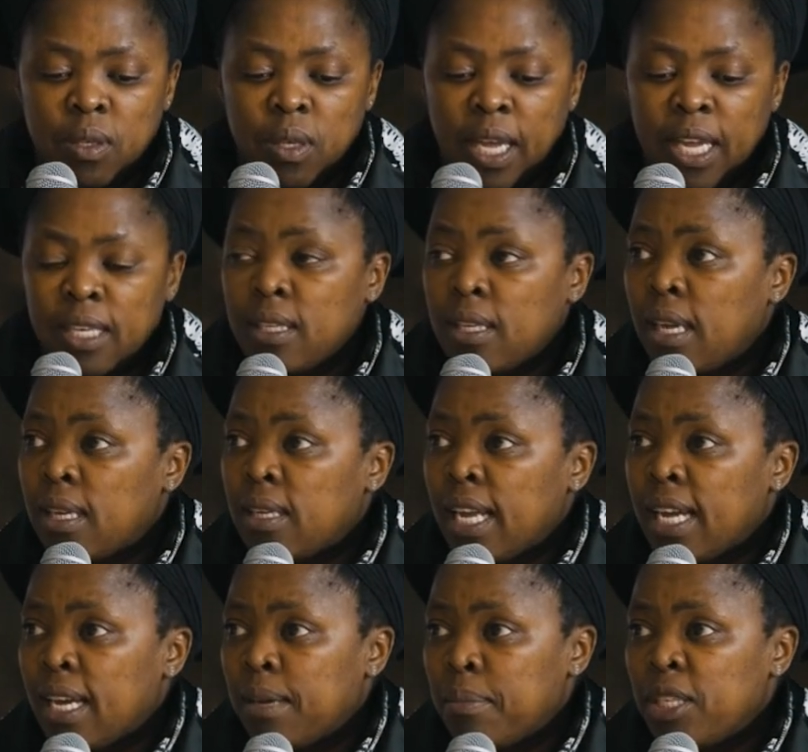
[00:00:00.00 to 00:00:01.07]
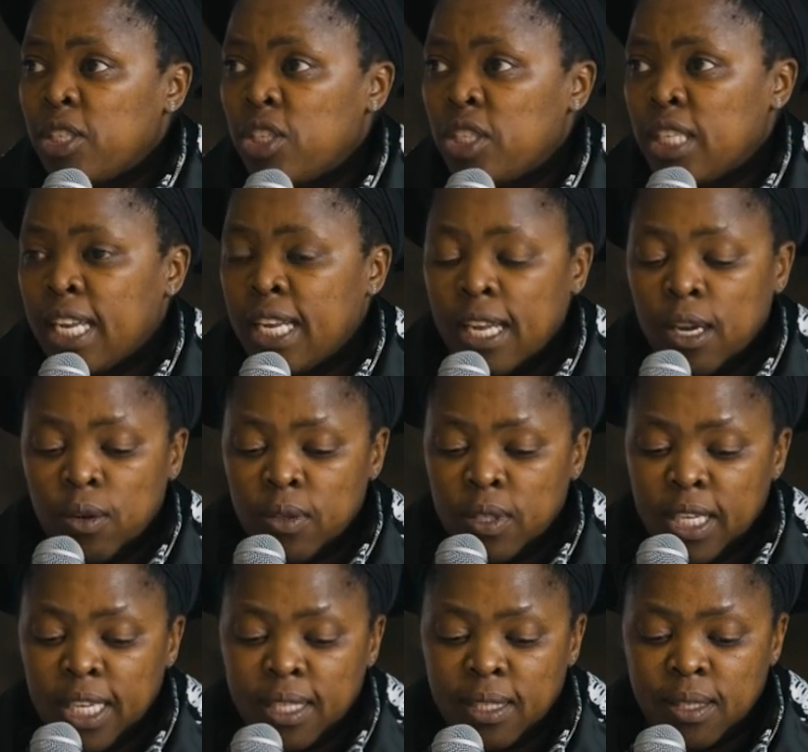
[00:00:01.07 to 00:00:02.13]
And like I mentioned earlier on,
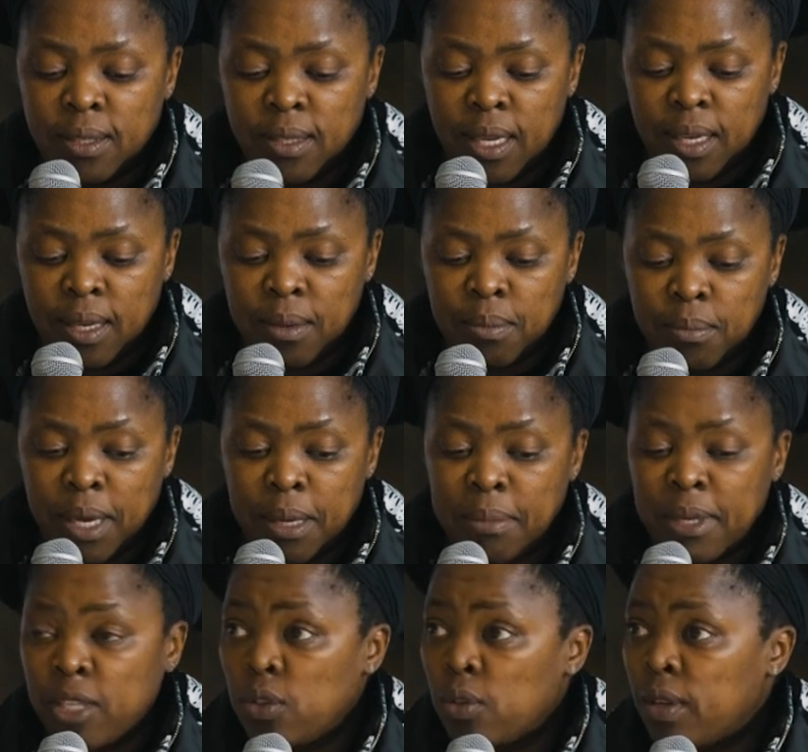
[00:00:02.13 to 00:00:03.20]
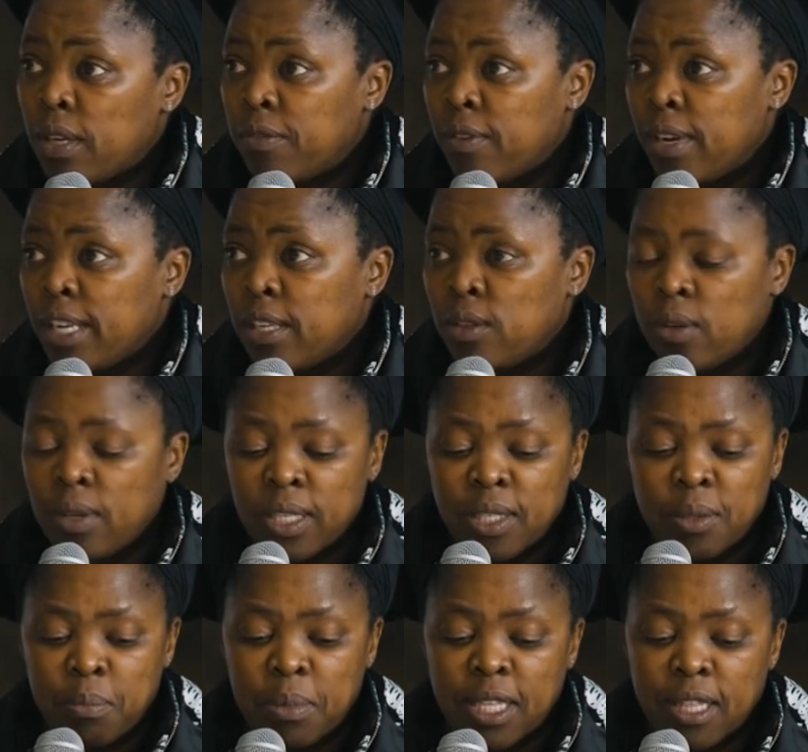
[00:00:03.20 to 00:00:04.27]
that my mentor and a friend, Donna
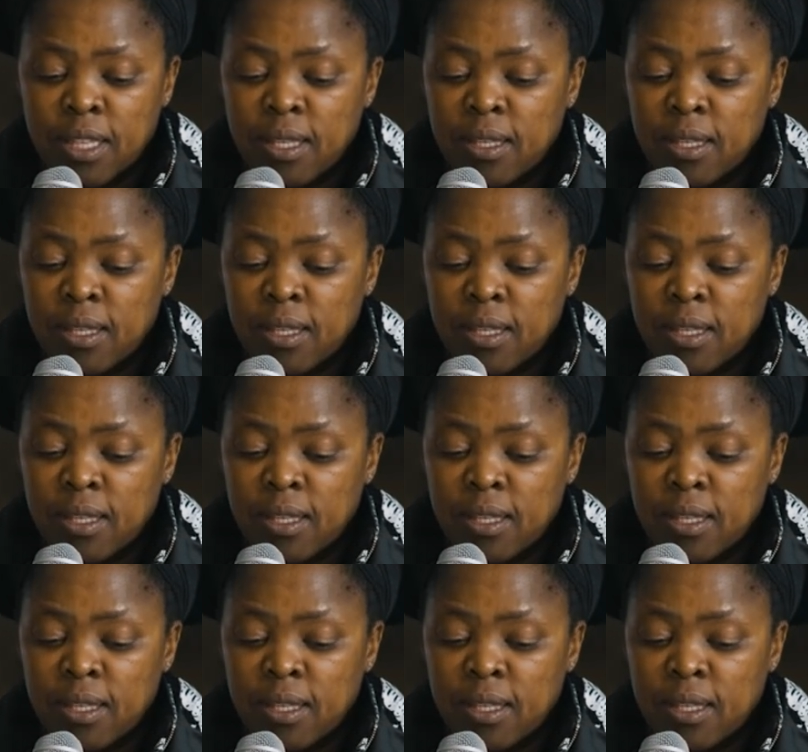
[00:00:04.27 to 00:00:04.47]
Smith,